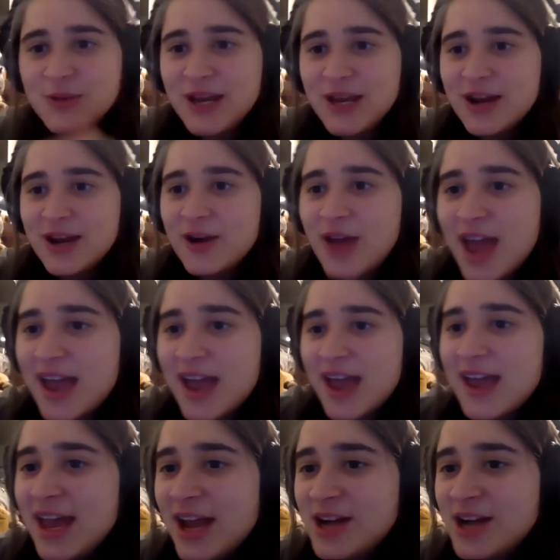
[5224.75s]
Sweet. Yeah.
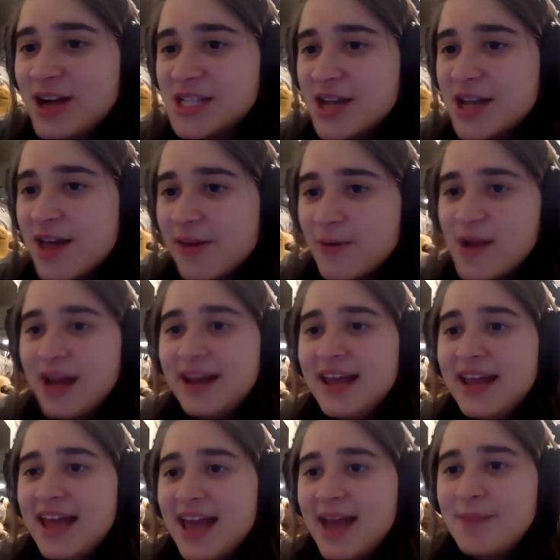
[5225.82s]
Okay, here's another
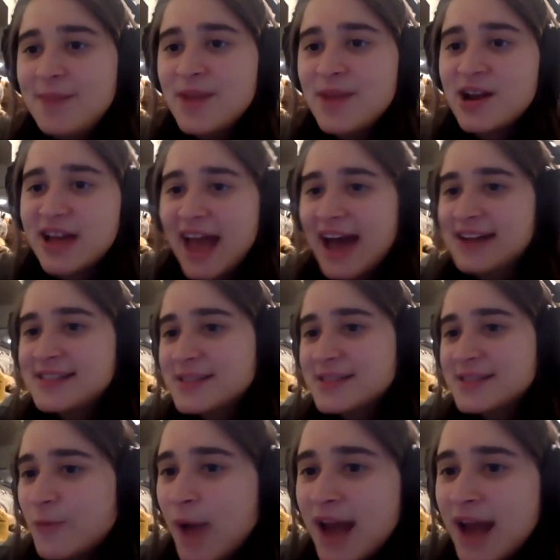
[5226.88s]
one. Hey,
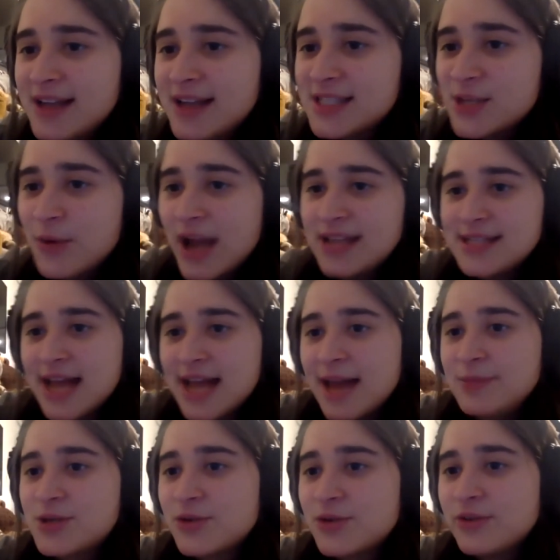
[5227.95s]
Meerkats, when is the right
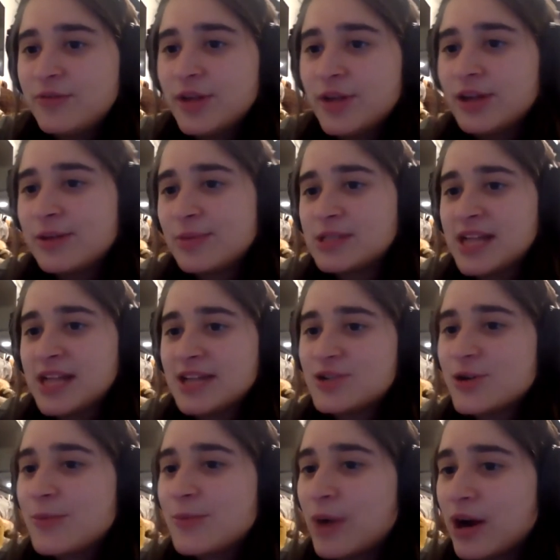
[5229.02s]
time to reveal to
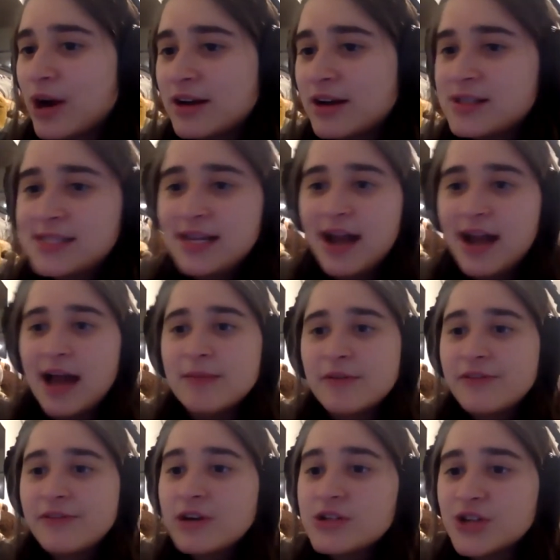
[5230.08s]
potential partners that
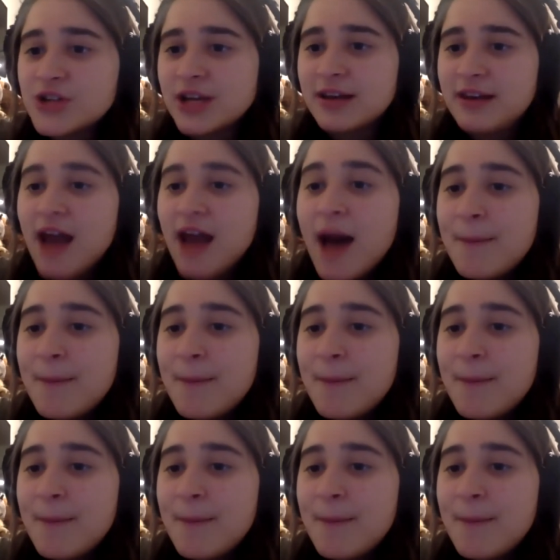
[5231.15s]
I'm a virgin?